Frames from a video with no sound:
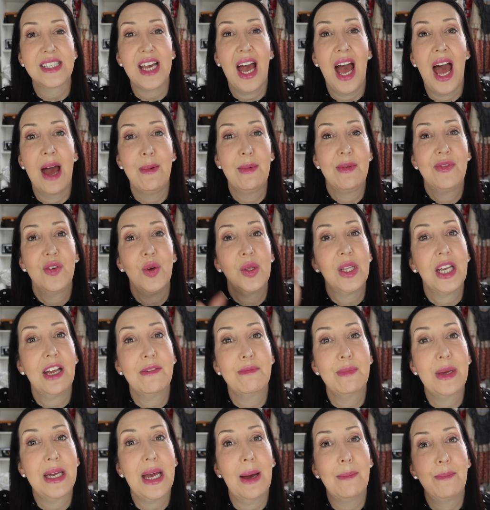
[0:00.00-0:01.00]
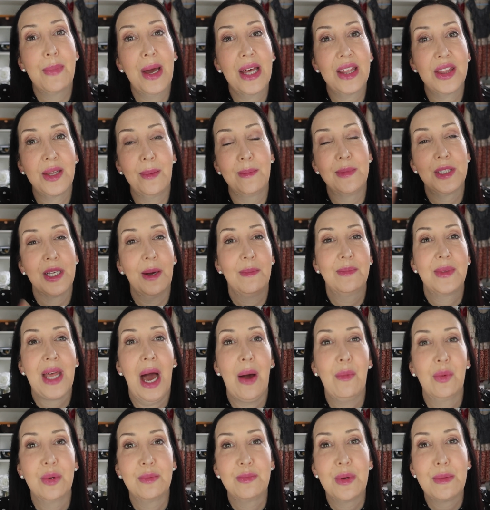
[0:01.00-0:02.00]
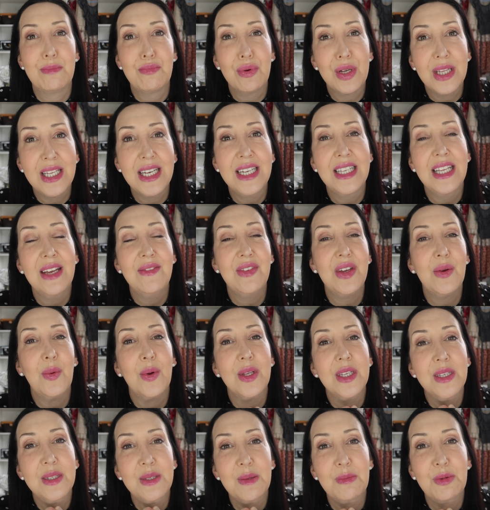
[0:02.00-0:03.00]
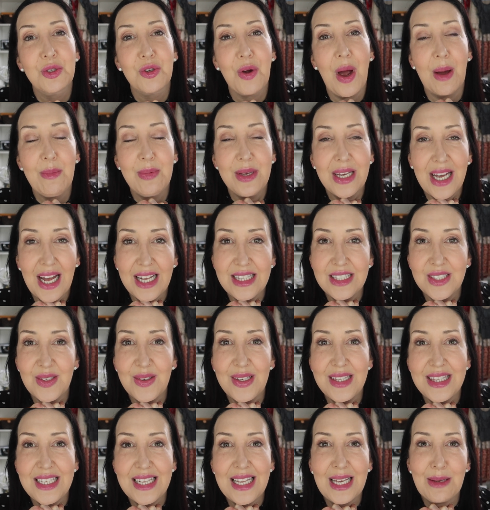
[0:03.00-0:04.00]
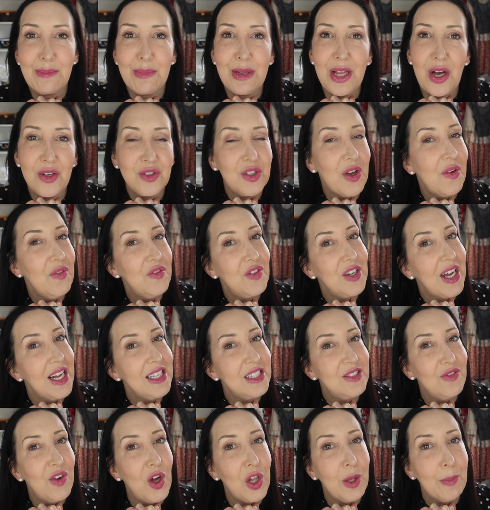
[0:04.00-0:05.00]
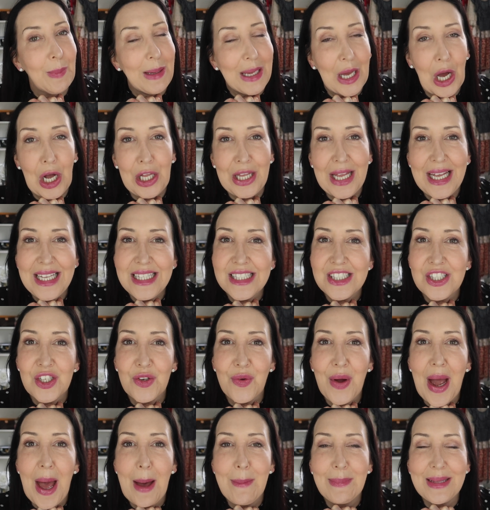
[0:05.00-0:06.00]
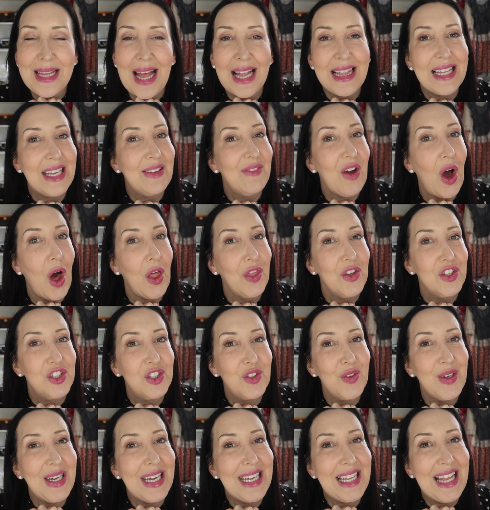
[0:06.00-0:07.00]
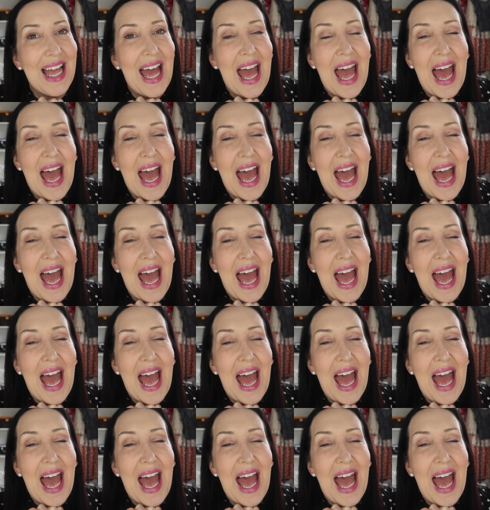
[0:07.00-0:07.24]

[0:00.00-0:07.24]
Um, if you want to give me a big thumbs up, that would be brilliant. If you want to subscribe, you can do it in the link below. Don't forget to follow me on Instagram and I'll leave it on the screen.